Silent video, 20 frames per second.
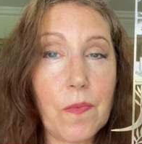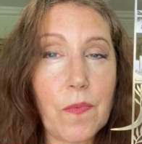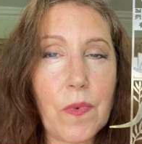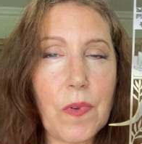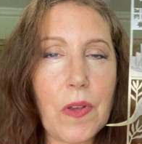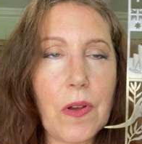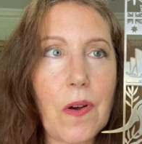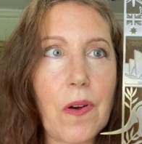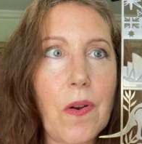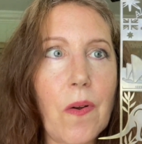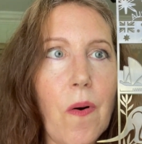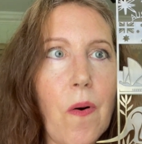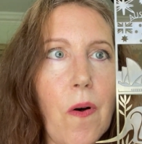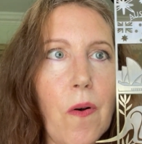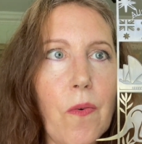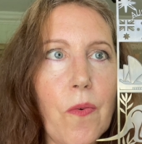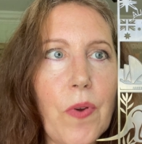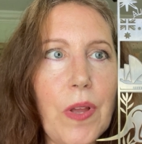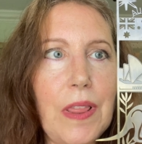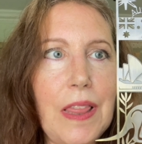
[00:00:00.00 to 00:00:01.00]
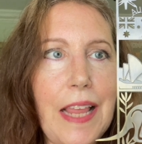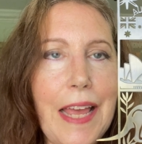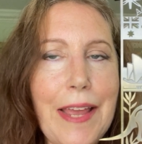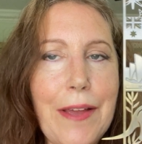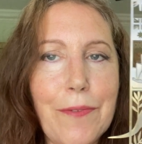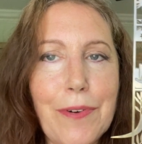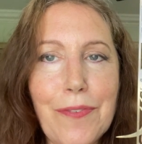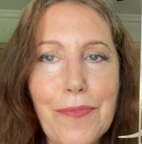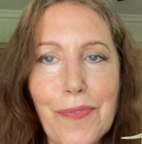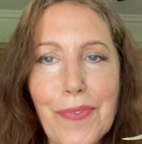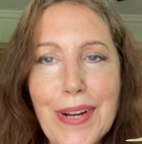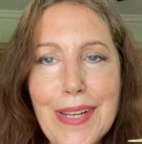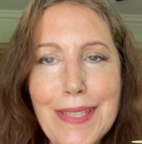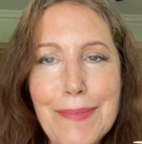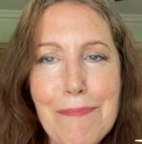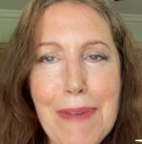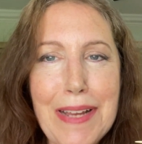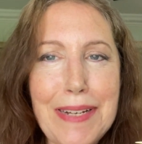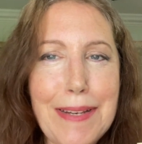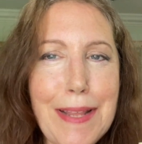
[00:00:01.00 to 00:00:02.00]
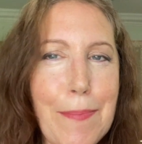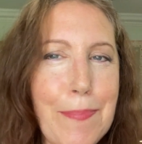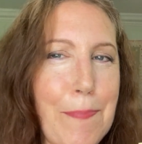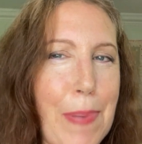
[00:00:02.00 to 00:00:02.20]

You can all relate with, the